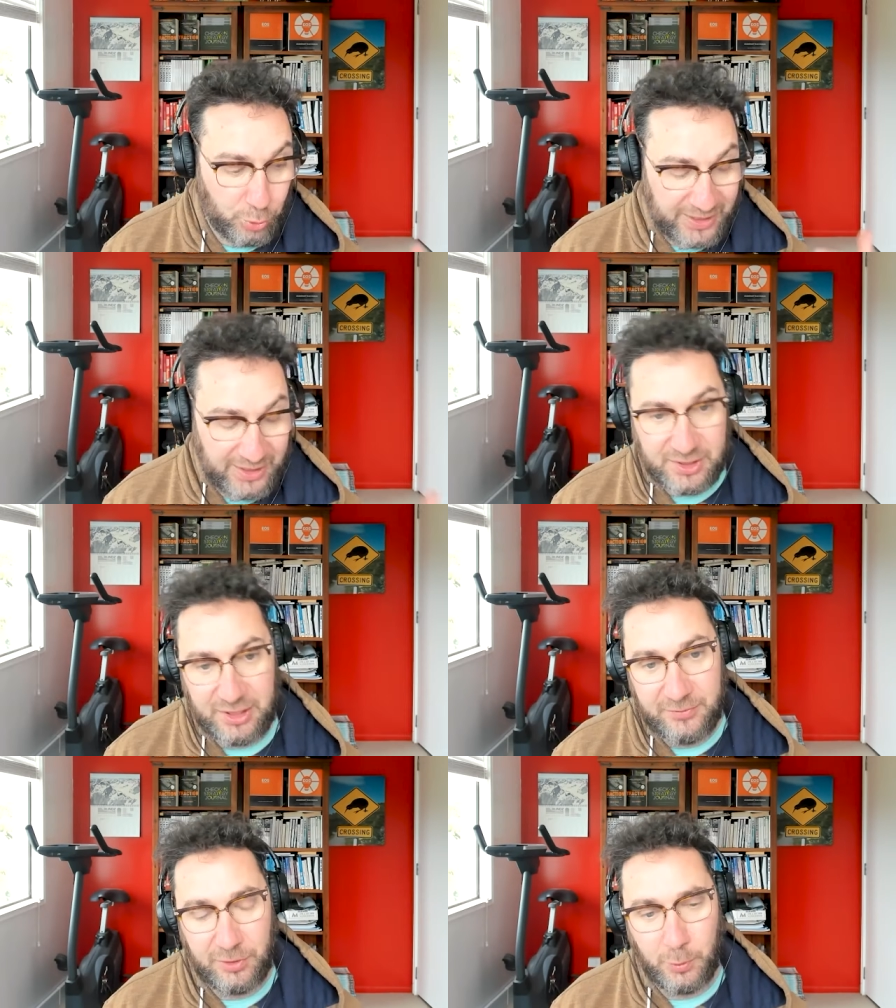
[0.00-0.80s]
do any
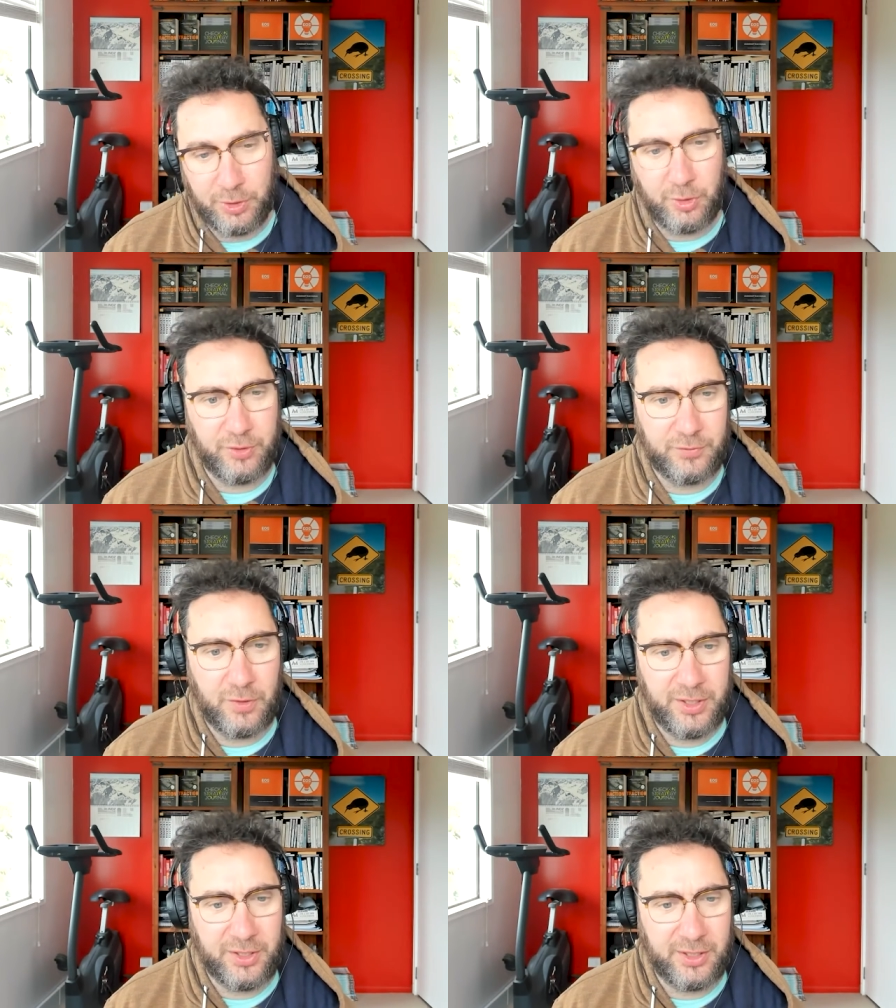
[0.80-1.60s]
delivery work on a
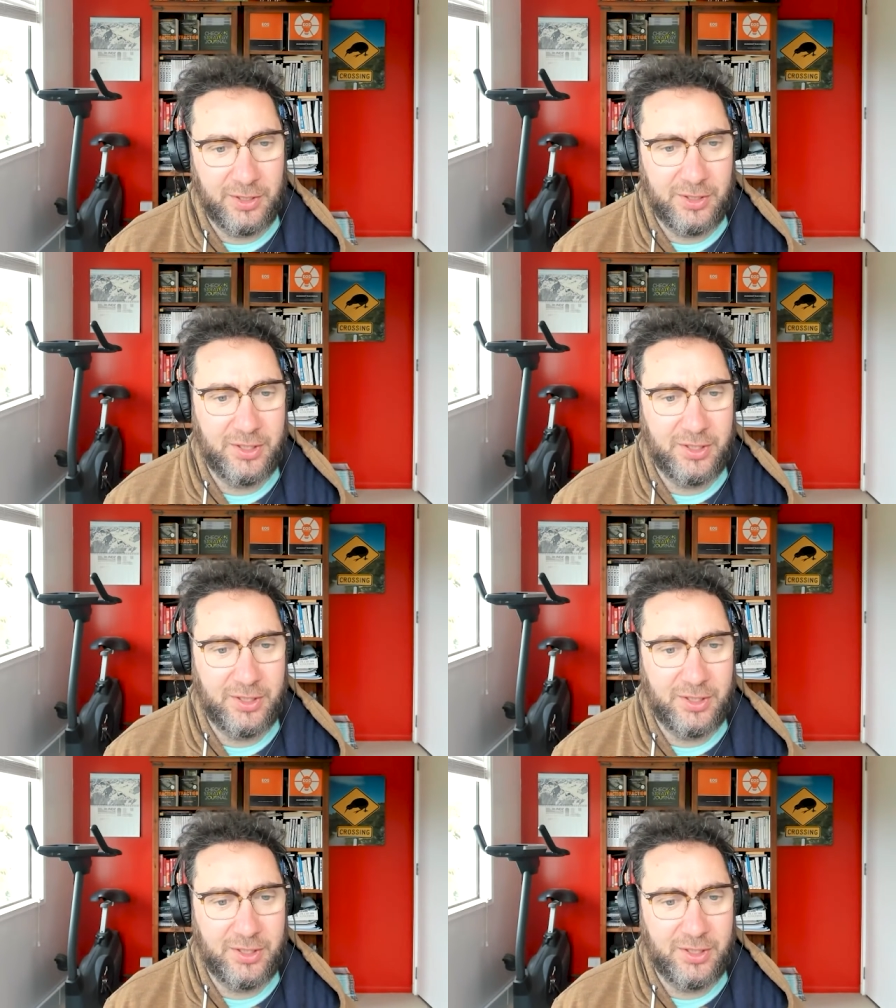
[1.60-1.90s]
Friday